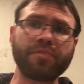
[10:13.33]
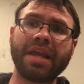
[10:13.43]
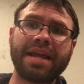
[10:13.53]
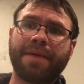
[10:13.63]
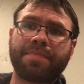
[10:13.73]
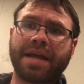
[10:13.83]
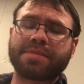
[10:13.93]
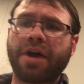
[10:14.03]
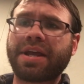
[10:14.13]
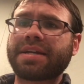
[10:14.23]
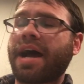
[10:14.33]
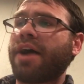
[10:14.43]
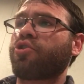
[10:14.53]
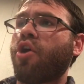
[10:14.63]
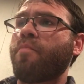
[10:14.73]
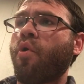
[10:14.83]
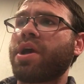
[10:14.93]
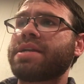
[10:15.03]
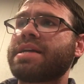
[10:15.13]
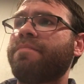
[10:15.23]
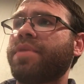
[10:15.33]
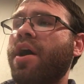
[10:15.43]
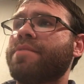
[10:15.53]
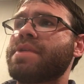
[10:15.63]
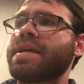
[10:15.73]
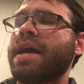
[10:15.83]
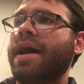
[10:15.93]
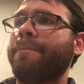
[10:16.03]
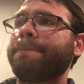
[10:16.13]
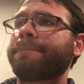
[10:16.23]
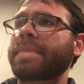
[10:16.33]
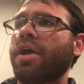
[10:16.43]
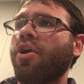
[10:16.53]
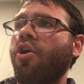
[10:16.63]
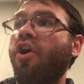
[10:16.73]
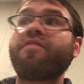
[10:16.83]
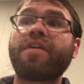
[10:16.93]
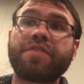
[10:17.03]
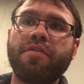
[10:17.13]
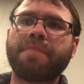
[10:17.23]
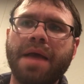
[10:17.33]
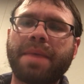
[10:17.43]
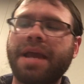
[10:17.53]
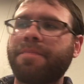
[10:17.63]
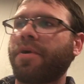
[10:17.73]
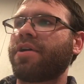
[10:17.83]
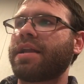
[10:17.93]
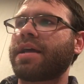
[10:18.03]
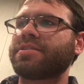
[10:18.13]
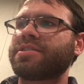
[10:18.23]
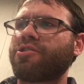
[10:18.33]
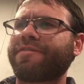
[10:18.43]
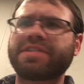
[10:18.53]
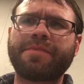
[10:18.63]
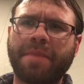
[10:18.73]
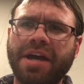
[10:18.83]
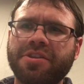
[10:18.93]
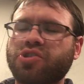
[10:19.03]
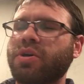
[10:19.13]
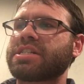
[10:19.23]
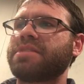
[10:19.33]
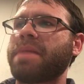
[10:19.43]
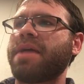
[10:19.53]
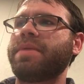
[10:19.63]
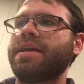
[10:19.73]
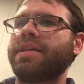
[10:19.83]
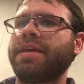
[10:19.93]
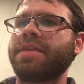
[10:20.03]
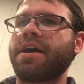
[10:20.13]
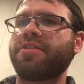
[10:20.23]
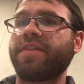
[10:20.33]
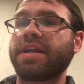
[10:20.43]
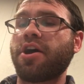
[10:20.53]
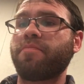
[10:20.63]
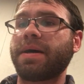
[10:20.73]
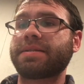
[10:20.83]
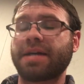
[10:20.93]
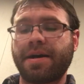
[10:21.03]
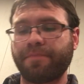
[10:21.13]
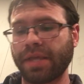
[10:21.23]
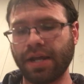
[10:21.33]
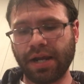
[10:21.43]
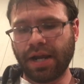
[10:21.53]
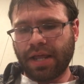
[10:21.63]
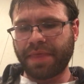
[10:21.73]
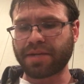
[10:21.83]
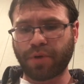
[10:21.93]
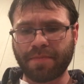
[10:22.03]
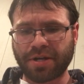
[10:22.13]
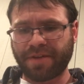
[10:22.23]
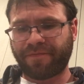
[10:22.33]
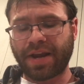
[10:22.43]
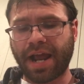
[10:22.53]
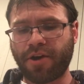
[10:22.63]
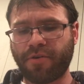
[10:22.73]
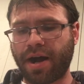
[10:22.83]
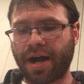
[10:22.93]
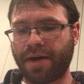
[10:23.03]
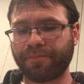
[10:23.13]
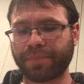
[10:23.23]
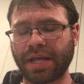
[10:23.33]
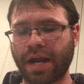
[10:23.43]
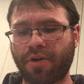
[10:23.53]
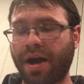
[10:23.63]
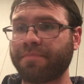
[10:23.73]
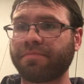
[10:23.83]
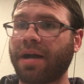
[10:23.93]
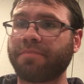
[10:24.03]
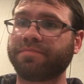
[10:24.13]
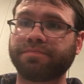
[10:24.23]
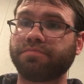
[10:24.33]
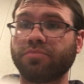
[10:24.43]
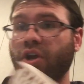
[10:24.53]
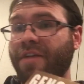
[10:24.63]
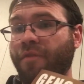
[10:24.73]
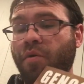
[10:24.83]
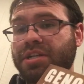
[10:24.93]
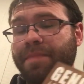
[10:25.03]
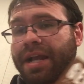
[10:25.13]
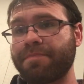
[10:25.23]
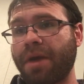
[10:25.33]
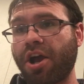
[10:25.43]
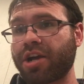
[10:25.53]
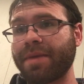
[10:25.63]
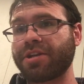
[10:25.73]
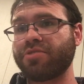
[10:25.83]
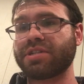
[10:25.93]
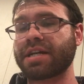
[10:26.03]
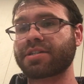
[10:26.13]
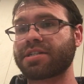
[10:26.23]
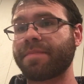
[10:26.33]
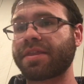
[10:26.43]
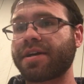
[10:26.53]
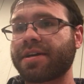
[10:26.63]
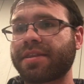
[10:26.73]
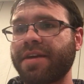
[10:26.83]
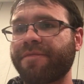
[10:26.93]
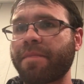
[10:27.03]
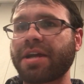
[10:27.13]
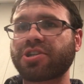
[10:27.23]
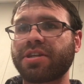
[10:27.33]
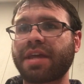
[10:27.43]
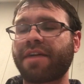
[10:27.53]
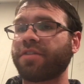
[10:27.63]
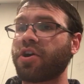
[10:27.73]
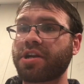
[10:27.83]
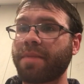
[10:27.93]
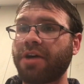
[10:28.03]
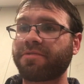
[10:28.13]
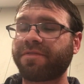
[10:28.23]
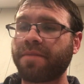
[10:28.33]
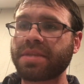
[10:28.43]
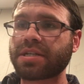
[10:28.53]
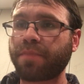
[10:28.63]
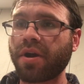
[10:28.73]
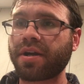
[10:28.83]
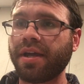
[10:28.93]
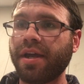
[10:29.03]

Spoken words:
yeah, that's about it. I'll go more in depth on the overview of my paper and sort of some of my other sources maybe in the other video, but that's pretty much it for now. I'm looking forward to making my argument using some of the information that I've learned about from this book.